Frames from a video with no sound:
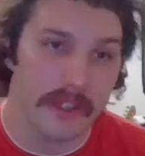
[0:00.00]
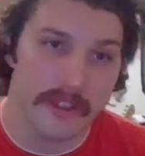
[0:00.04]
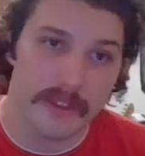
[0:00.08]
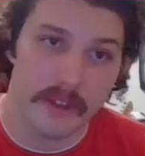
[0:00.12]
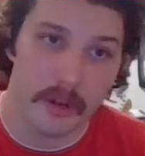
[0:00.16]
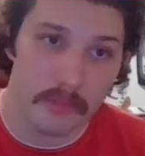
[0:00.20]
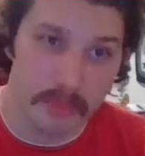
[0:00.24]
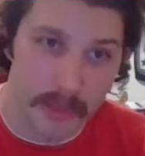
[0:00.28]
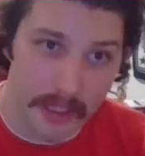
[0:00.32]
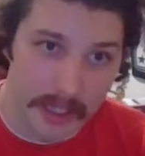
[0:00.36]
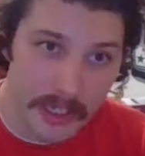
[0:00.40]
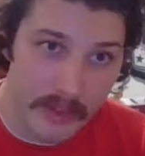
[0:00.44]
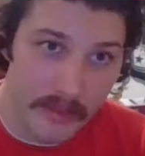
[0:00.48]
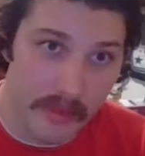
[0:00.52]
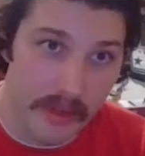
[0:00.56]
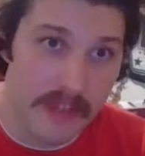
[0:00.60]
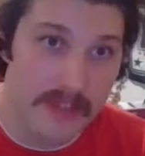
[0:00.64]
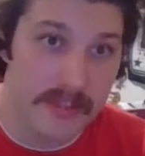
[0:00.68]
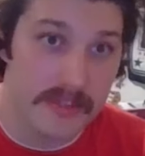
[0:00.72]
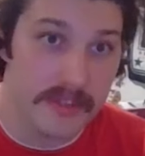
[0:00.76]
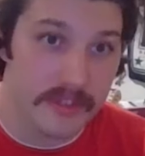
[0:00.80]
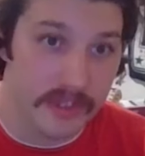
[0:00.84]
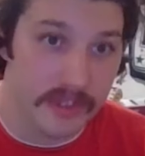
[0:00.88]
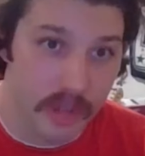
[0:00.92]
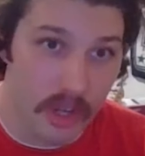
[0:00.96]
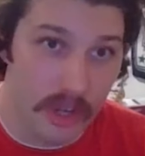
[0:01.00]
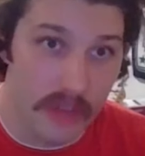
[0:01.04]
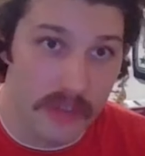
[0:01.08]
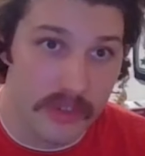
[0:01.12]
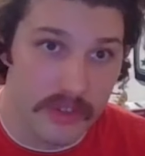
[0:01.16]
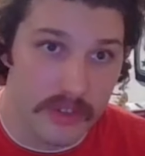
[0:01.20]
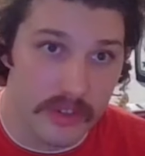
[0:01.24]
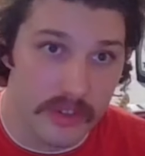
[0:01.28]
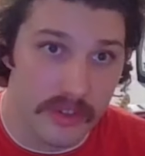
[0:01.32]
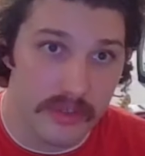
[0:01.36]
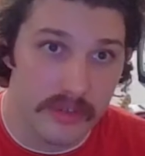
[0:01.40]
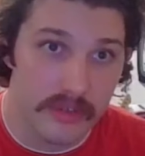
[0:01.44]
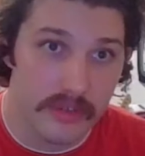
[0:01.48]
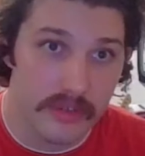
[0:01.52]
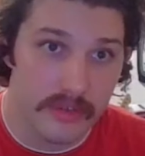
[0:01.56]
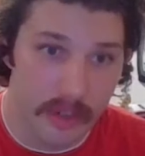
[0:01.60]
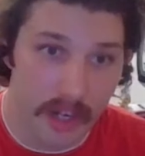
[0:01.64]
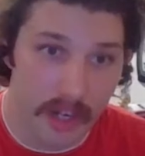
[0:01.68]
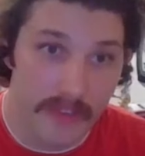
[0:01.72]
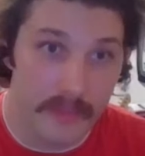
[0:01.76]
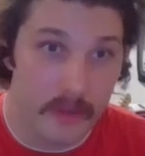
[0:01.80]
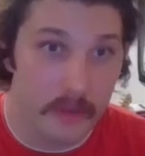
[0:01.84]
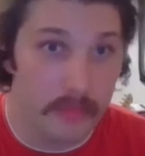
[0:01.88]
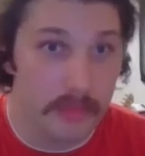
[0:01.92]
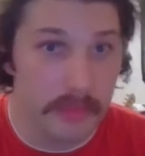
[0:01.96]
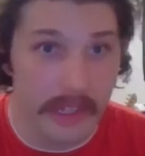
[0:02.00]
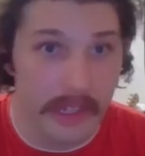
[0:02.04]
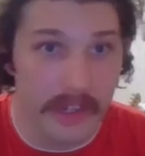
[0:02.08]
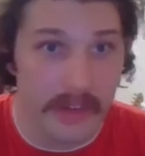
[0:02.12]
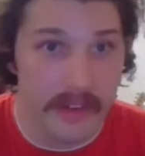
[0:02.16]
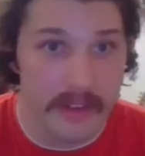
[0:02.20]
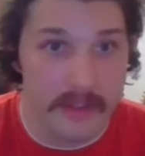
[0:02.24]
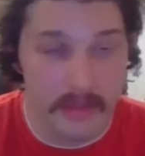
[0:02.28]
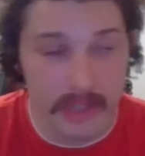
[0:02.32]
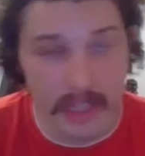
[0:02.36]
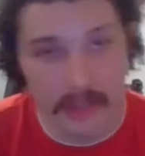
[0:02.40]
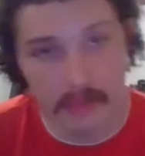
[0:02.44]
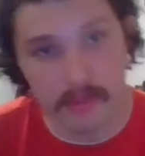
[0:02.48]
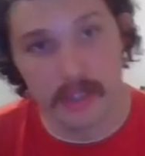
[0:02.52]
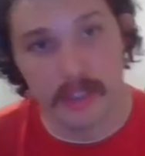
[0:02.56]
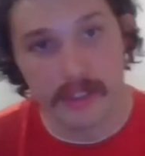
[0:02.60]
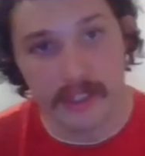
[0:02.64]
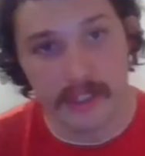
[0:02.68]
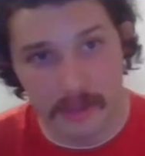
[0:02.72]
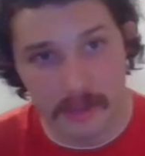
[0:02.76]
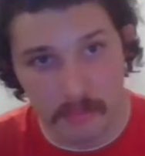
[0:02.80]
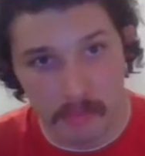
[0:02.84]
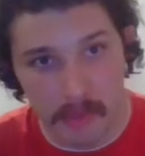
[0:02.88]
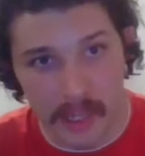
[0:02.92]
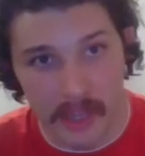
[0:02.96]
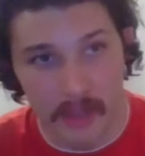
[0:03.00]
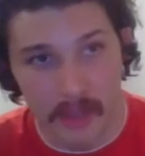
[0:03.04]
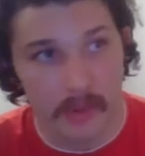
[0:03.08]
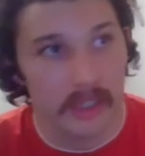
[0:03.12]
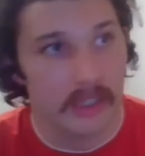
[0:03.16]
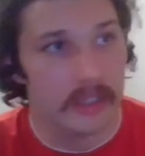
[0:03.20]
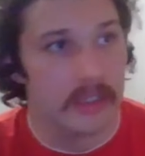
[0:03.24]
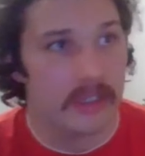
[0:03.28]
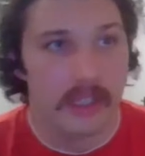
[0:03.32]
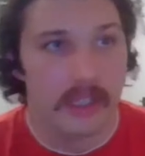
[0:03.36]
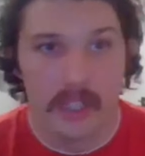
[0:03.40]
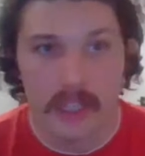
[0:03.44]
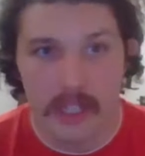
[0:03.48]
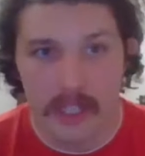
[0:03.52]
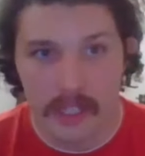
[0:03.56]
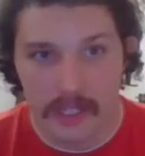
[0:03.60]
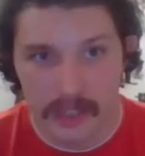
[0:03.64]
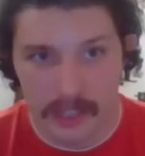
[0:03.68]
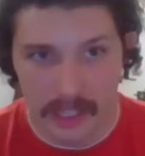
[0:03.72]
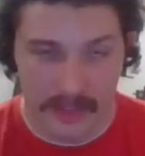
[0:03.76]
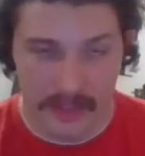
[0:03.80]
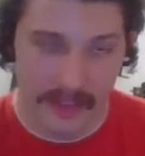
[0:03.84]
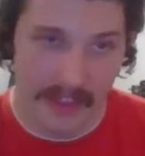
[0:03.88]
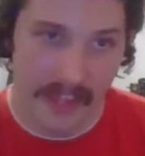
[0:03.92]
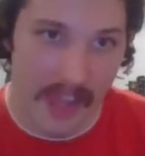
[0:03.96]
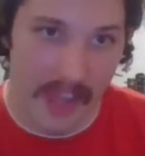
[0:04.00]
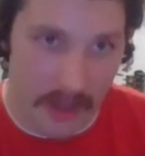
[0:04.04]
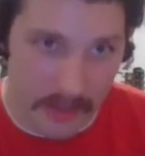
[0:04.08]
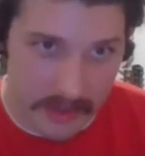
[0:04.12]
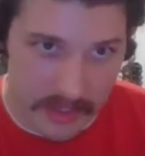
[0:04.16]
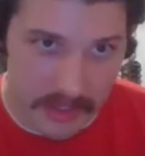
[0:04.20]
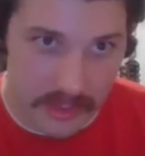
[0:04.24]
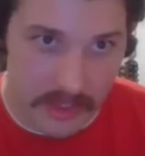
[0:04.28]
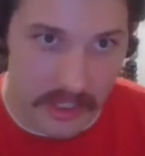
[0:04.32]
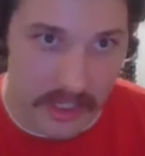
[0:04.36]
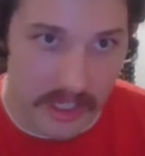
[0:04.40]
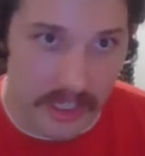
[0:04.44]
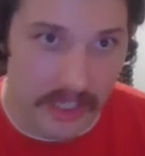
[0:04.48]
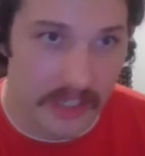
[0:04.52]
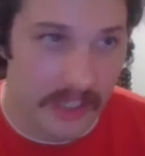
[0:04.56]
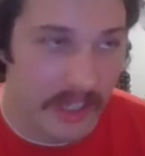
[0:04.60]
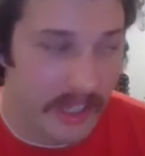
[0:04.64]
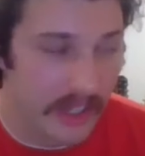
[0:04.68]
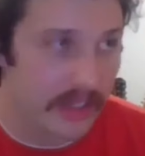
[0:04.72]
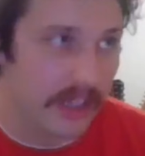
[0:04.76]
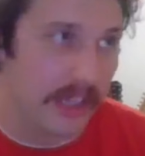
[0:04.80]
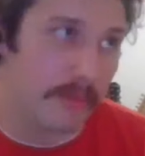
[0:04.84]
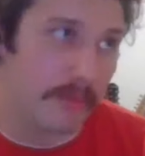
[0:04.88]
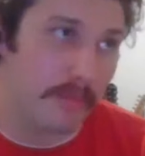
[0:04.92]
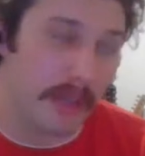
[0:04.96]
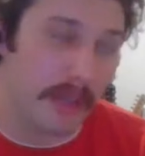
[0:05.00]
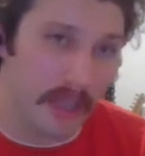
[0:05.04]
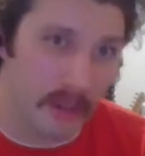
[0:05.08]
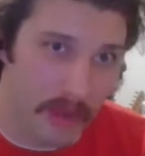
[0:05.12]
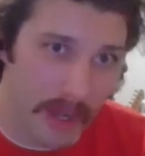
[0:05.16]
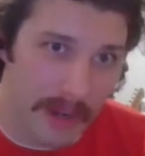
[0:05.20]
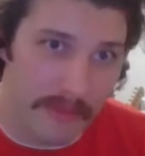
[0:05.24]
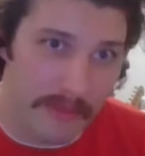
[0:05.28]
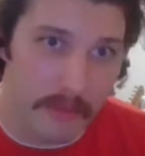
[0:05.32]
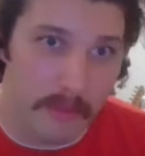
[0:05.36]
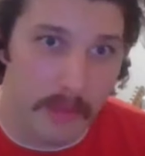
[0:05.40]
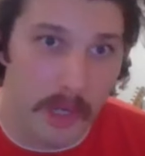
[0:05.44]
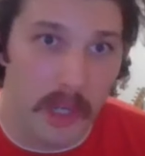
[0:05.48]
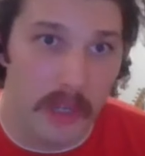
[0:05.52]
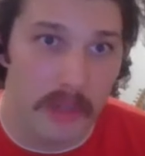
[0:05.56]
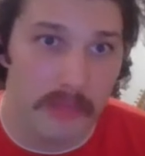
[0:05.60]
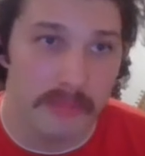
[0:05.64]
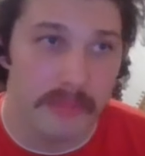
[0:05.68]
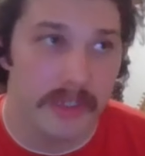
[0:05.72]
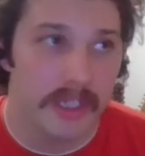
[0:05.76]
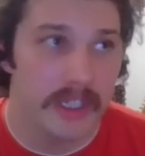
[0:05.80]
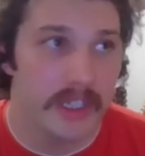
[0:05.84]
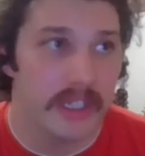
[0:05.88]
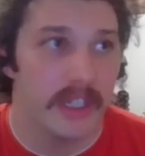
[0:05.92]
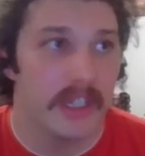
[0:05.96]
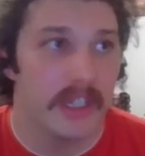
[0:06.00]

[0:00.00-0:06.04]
Because there are plenty of reasons not to, right? There are plenty of reasons like, well, it doesn't pay well. Like the hours are shitty. I don't like being away from home.